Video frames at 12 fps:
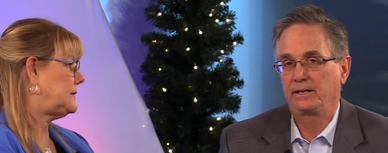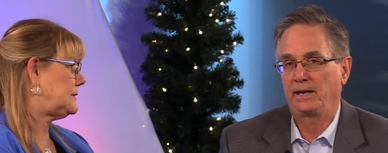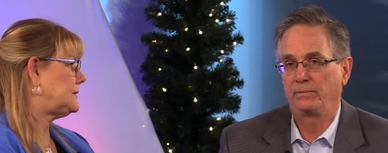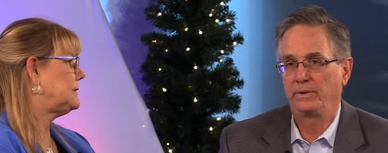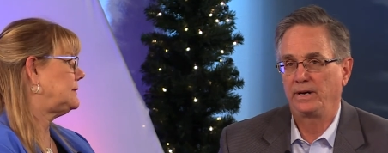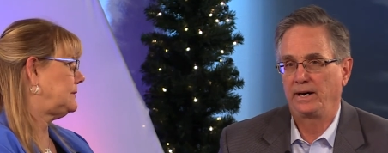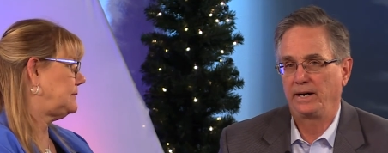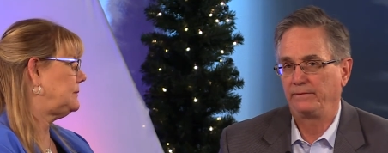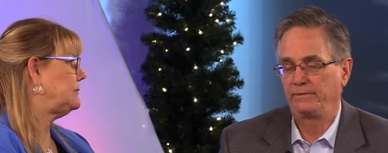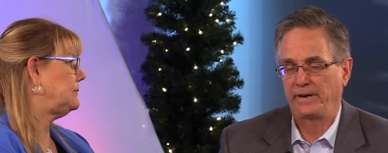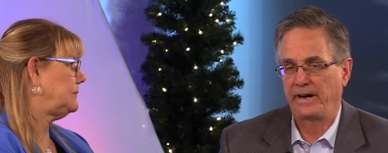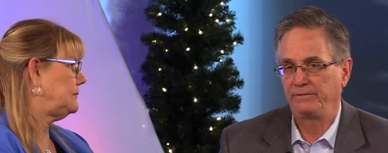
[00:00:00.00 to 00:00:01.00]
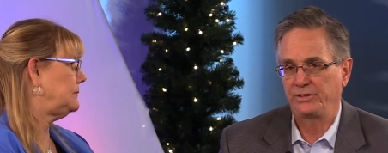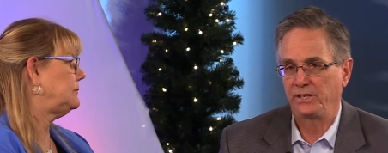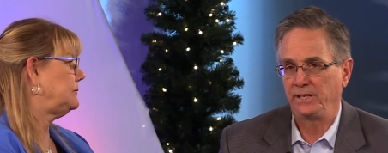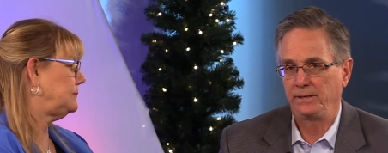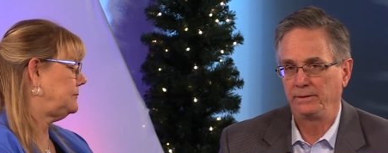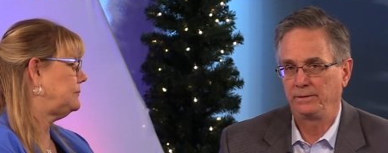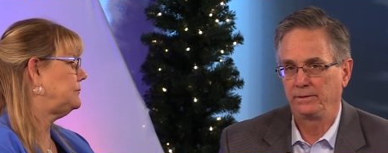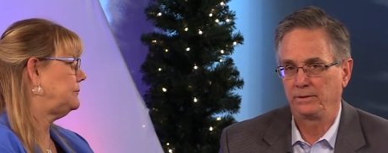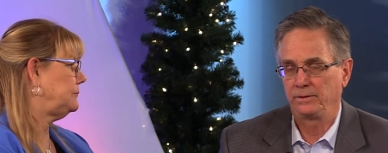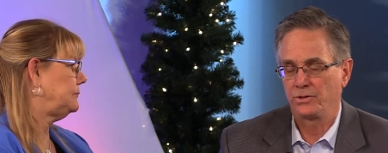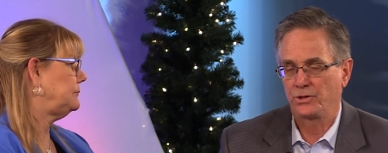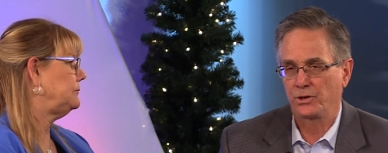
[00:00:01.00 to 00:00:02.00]
Speaker 1: think I w- I've, I've
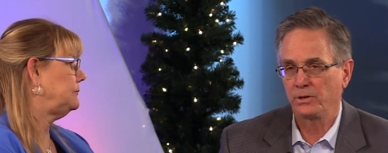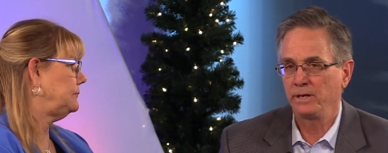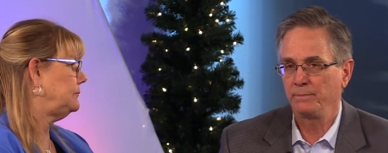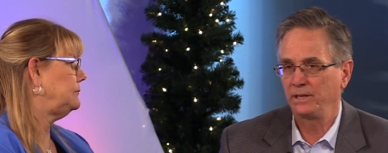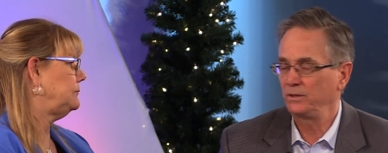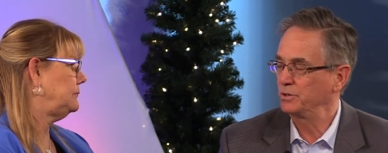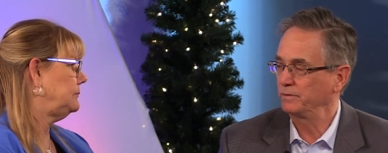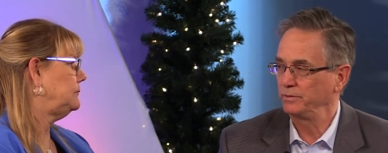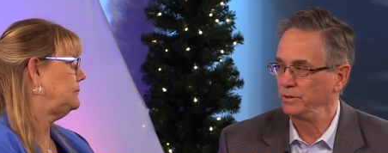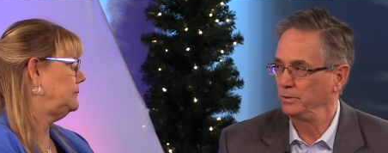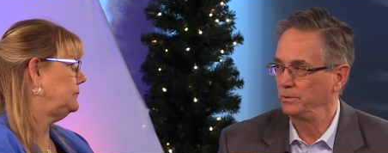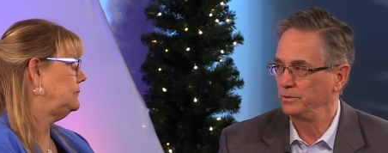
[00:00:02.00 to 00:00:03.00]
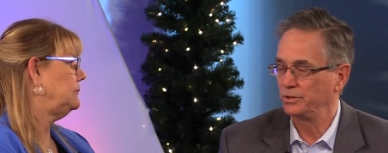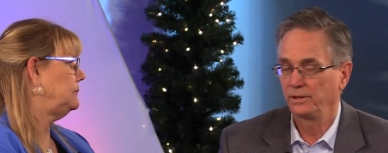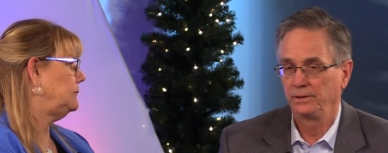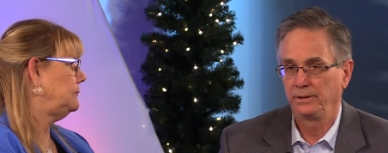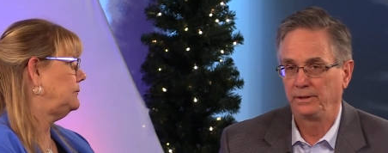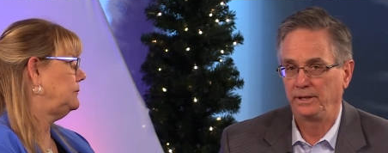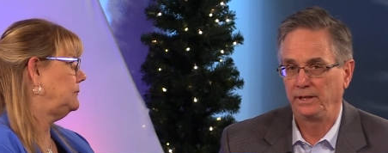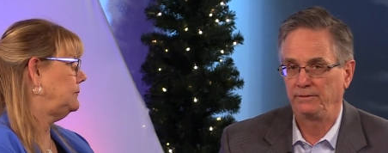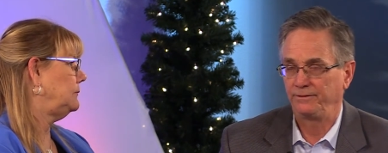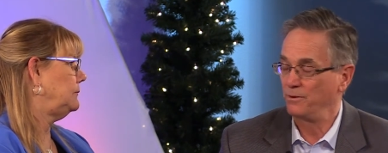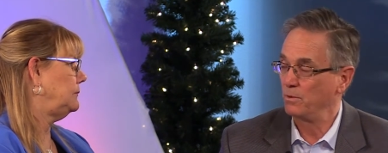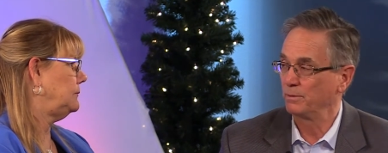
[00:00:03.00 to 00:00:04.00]
seen 30 minutes of news in
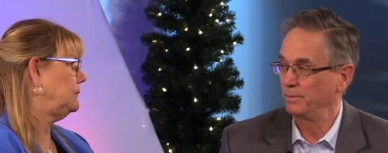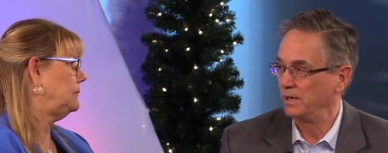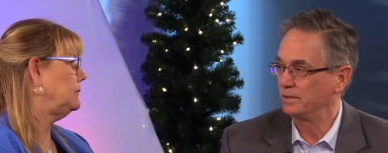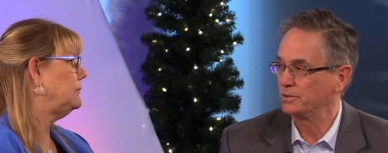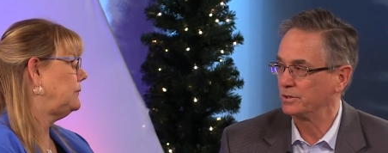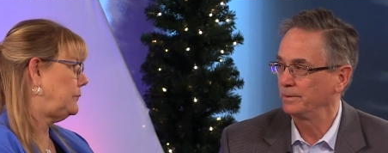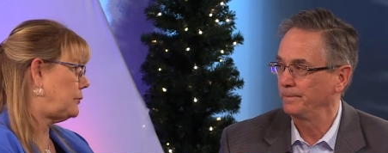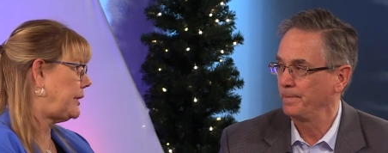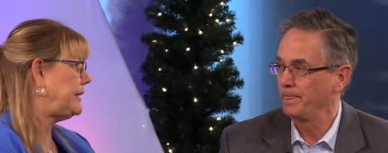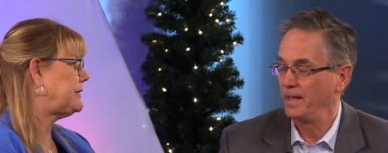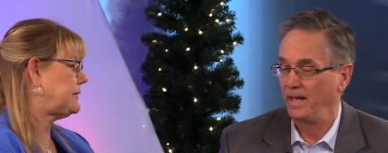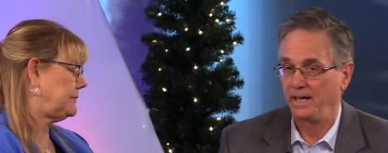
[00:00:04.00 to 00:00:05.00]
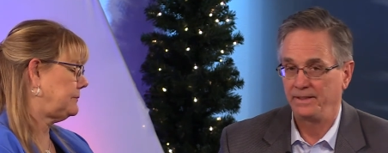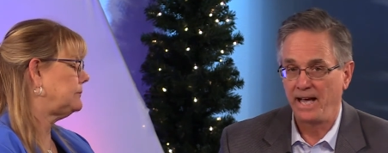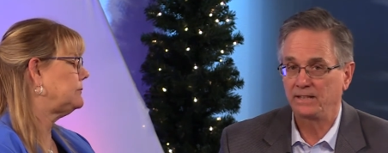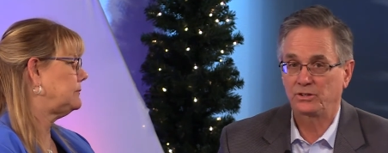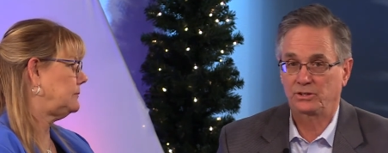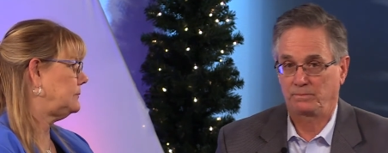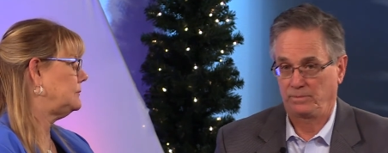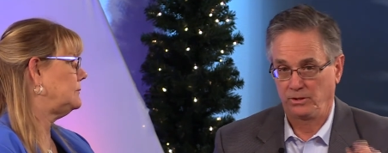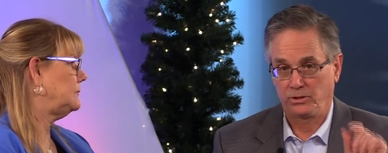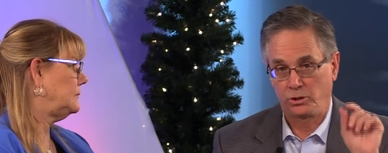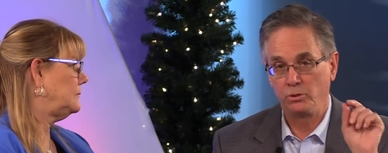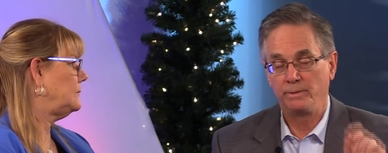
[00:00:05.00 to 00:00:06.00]
four months. Right. And that's
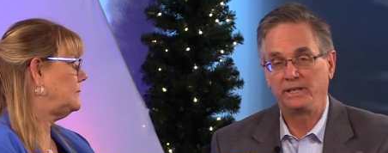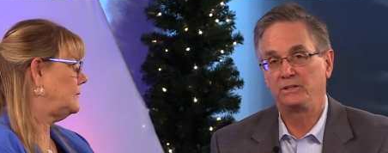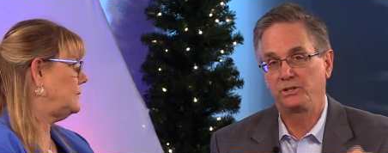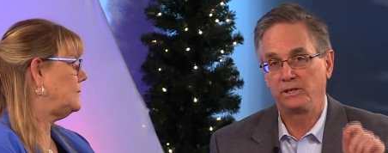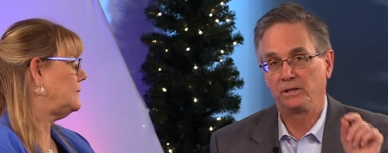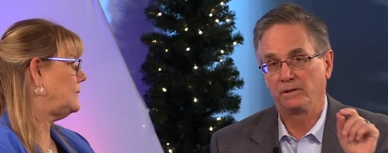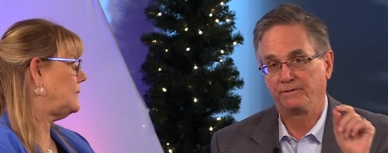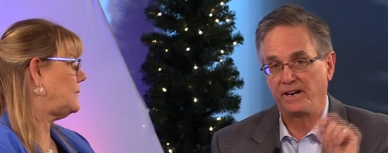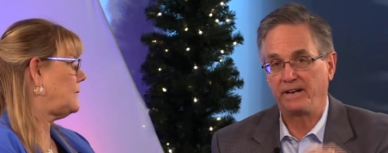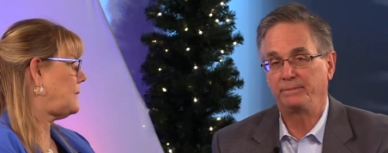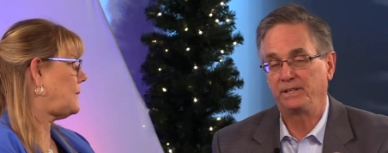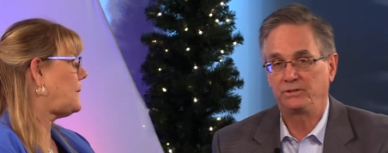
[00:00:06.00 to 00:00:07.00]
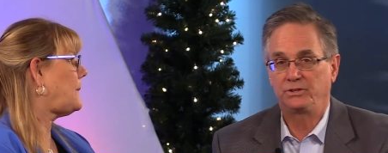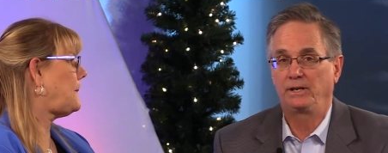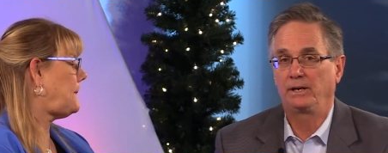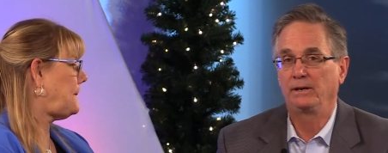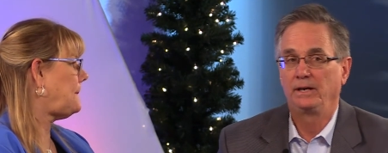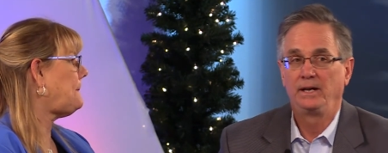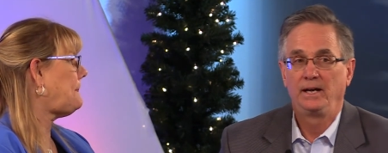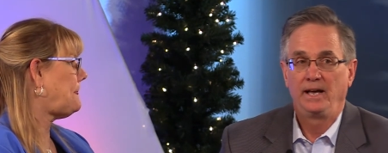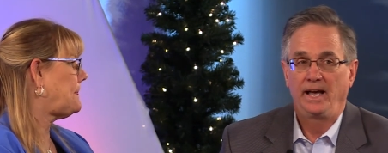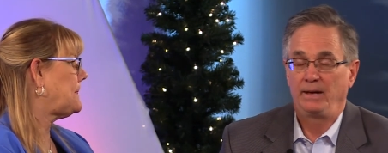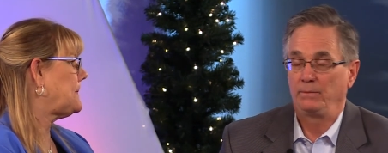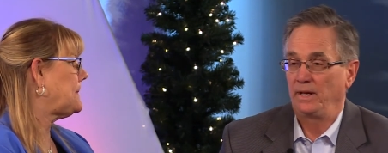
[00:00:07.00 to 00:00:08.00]
two minutes here, five minutes mm -hmm. there.
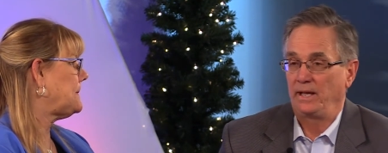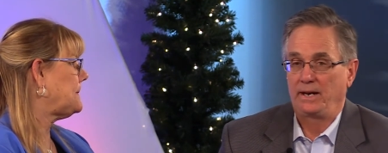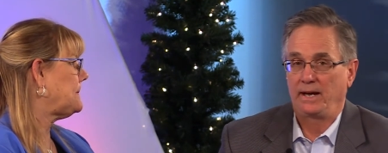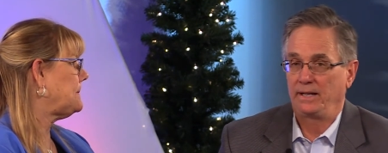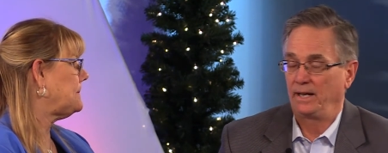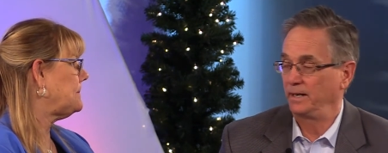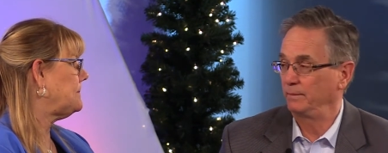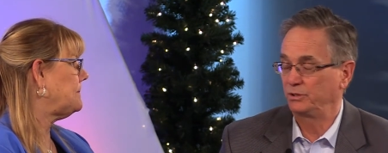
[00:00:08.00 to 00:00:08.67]
Mm-hmm. And, and, I, and I'm